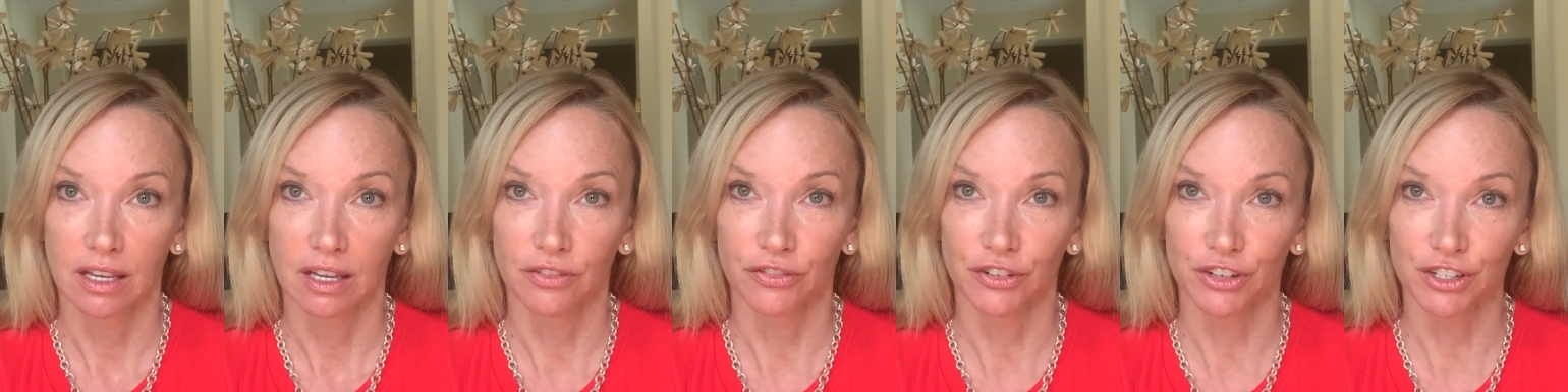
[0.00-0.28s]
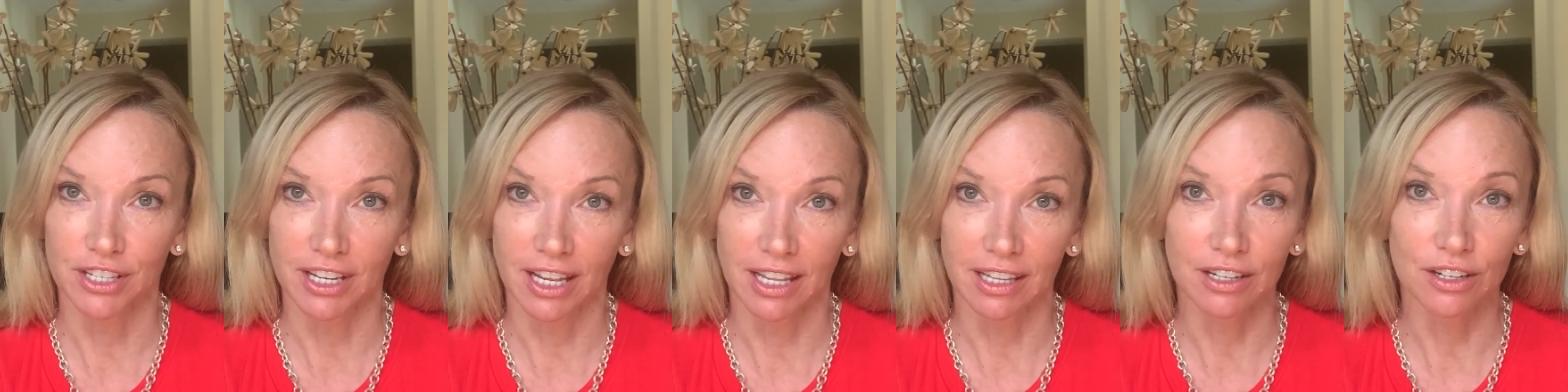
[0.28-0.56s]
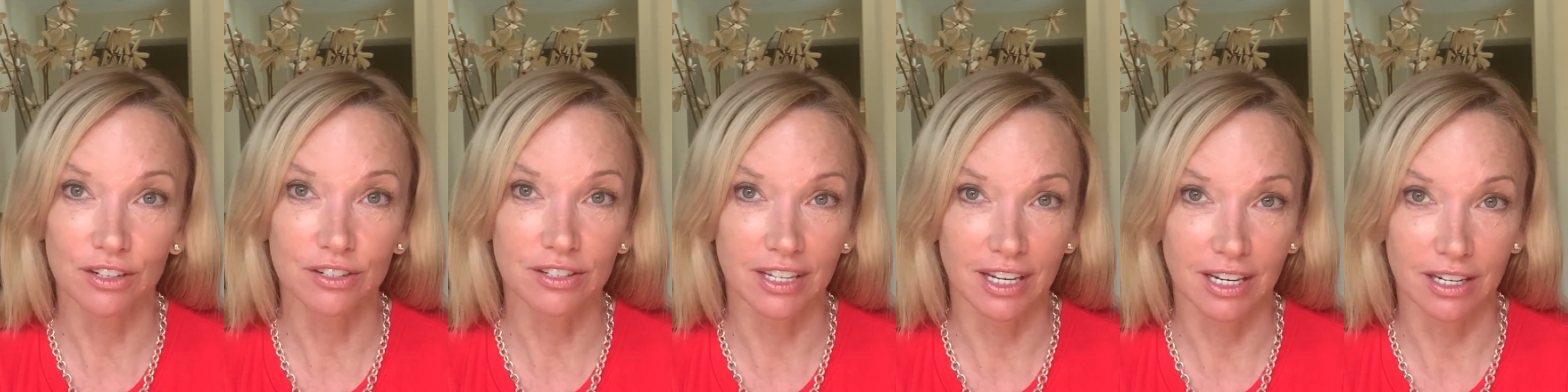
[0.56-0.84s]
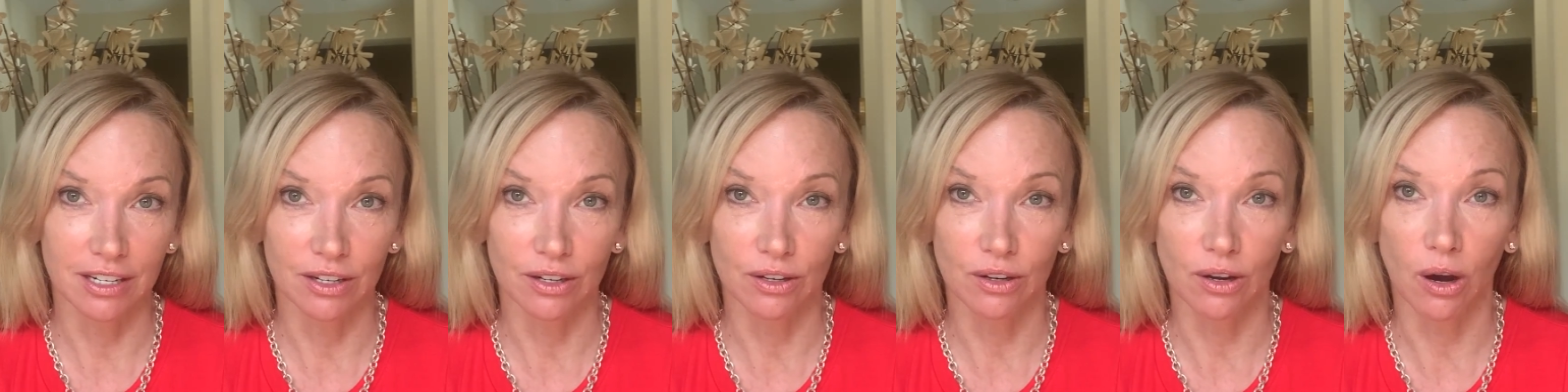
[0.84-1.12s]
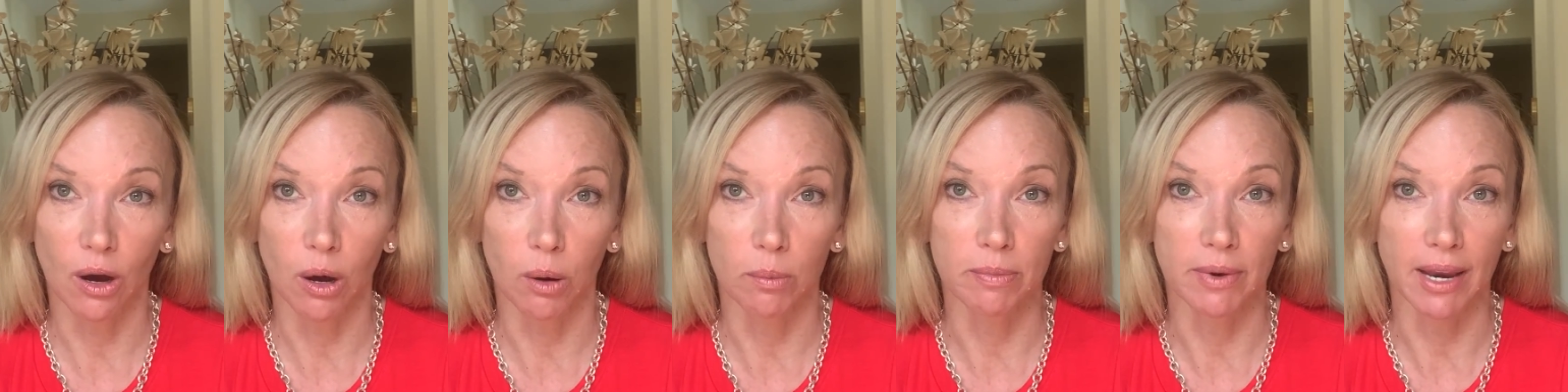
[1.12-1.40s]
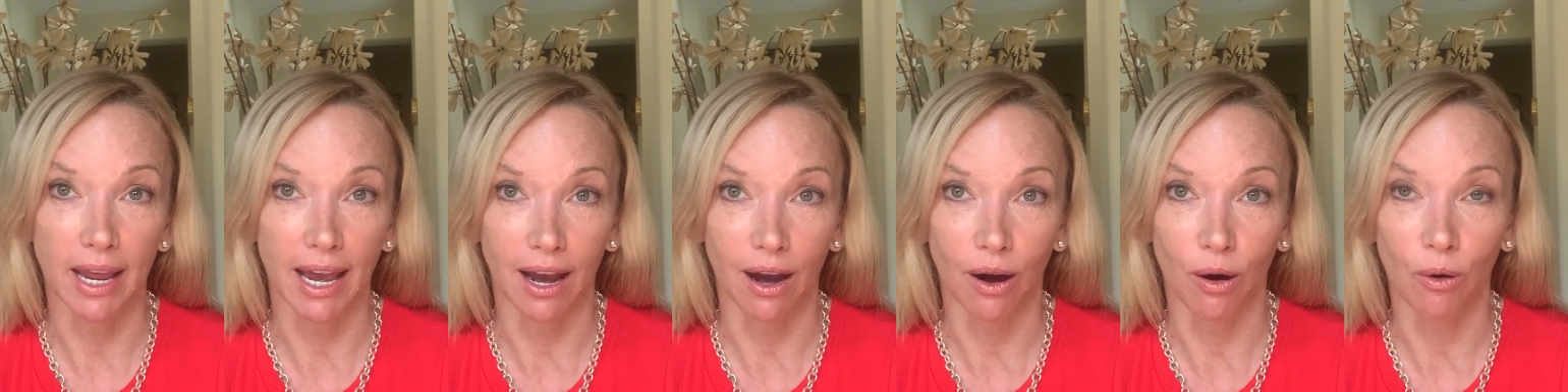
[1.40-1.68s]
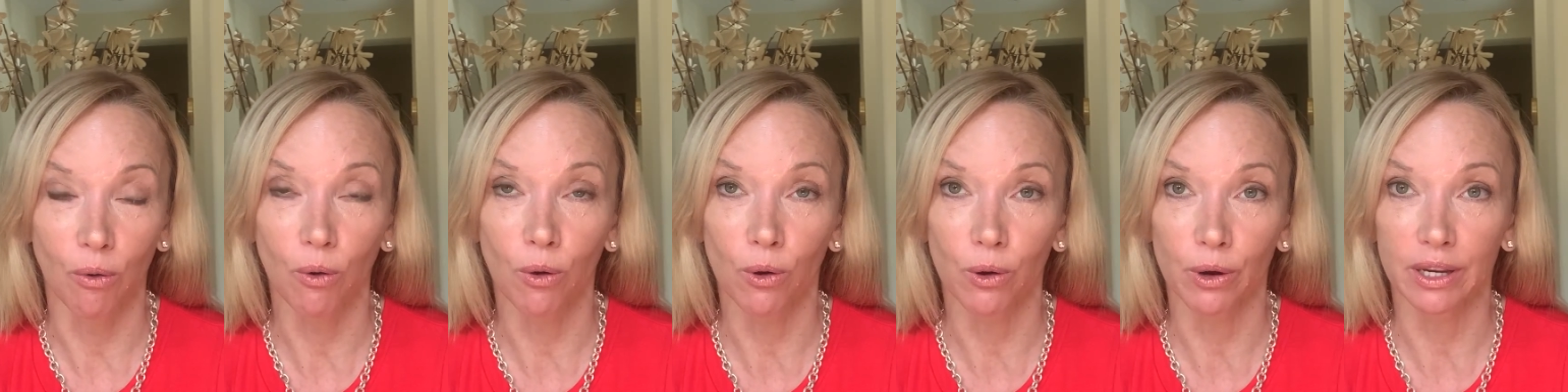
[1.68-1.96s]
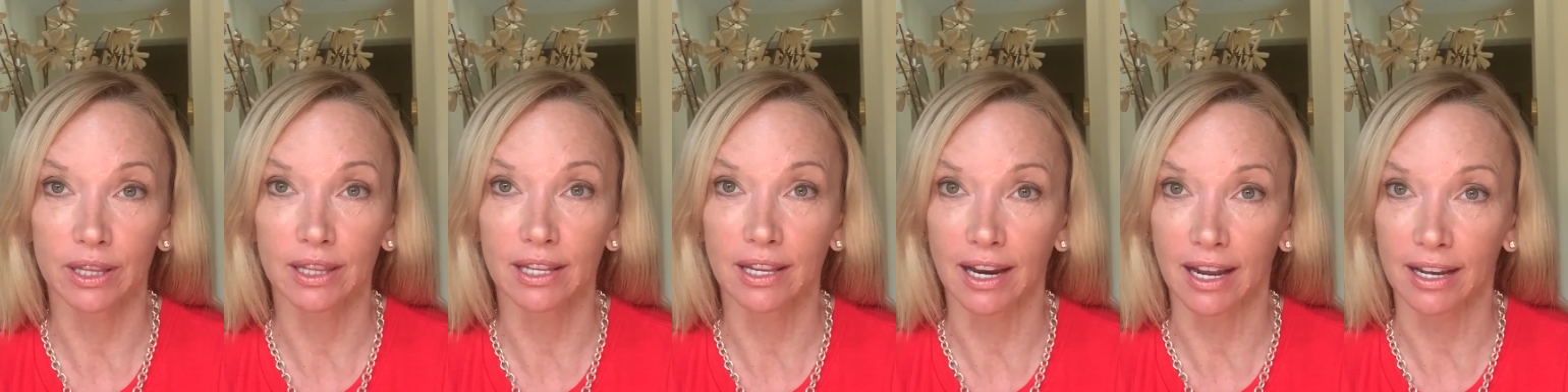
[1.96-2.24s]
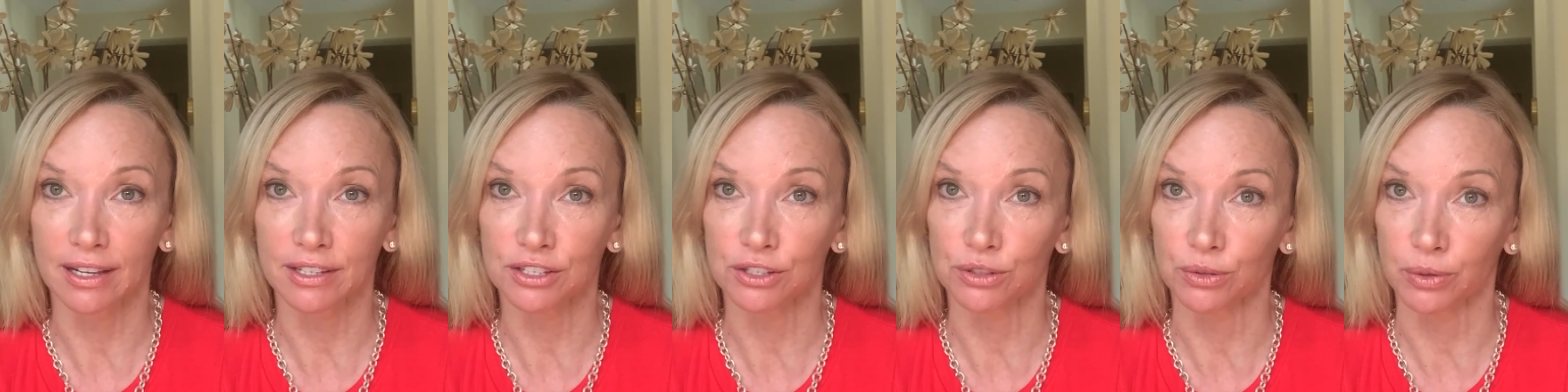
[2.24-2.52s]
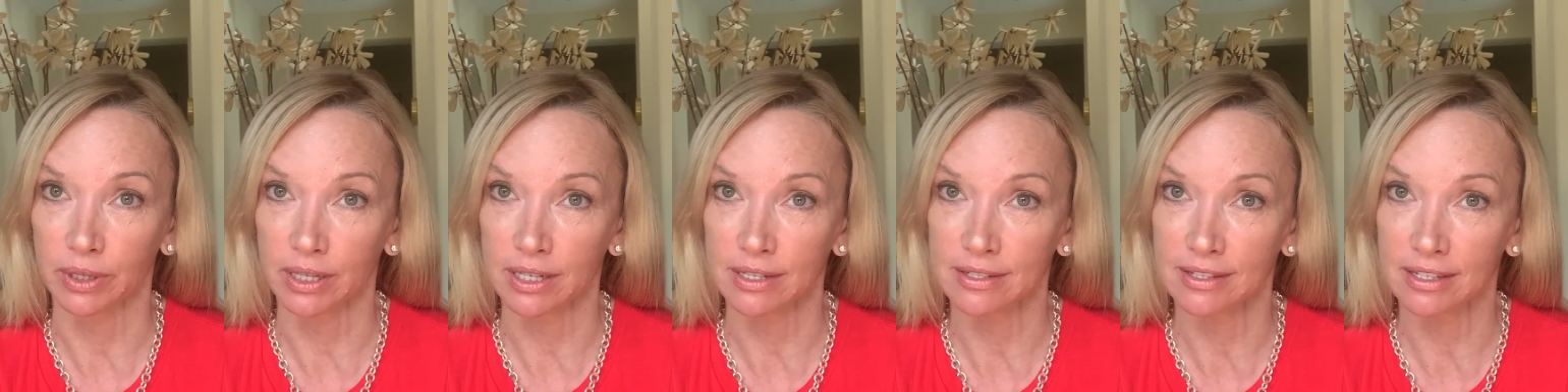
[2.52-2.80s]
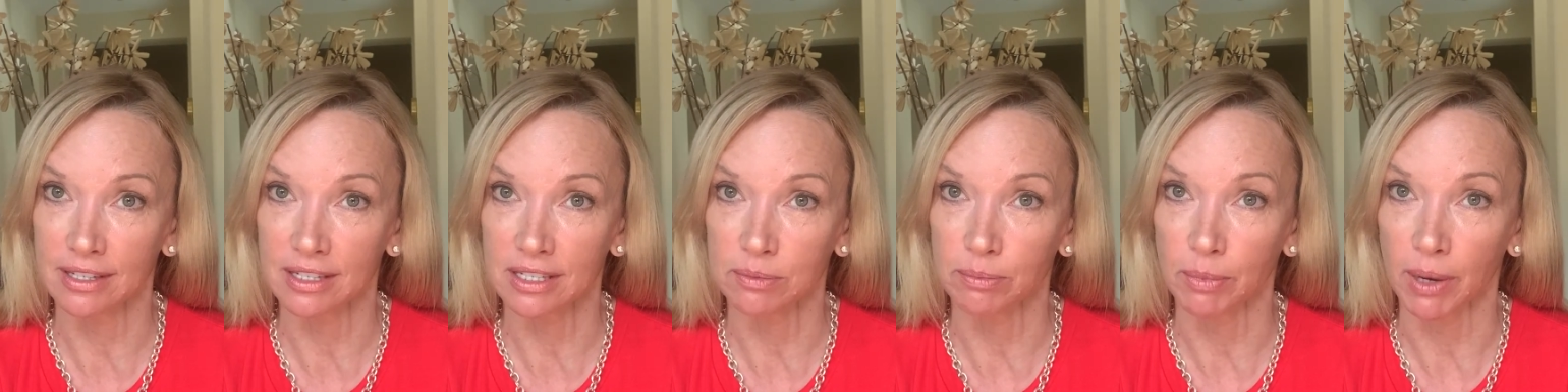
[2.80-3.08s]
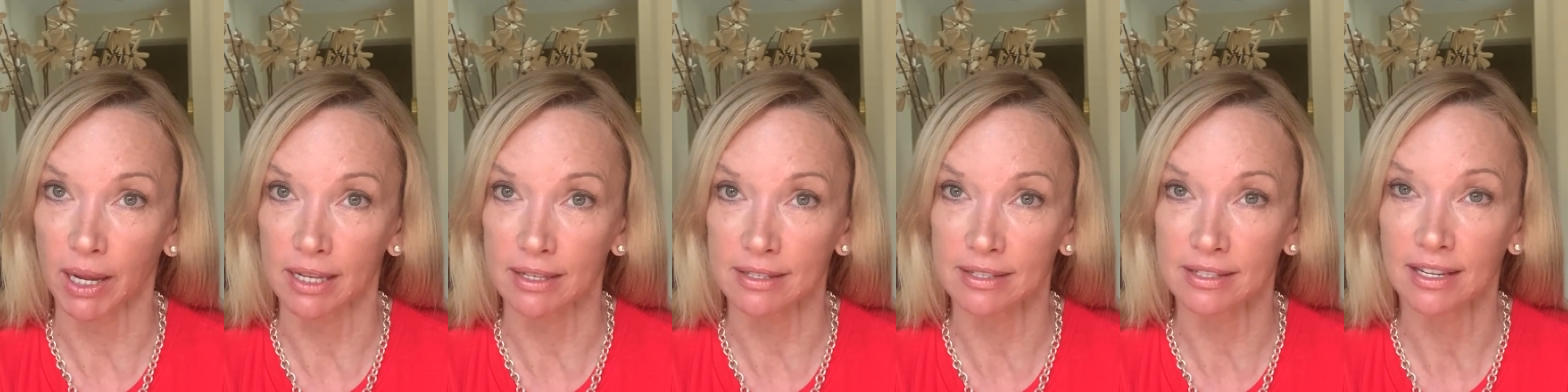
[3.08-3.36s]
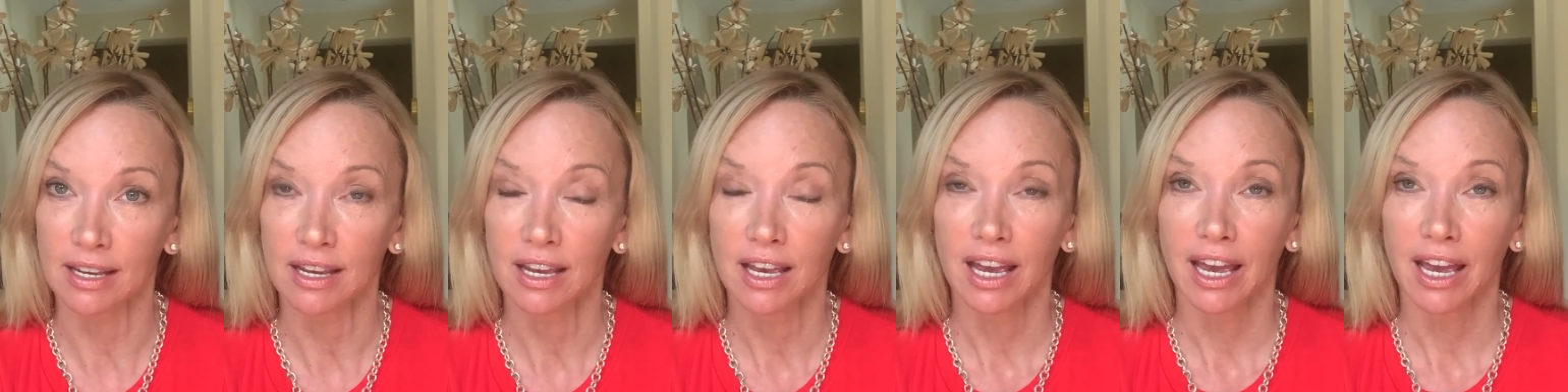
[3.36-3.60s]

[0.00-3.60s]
If you're selling your San Diego home now or in the next 3 to 6 months,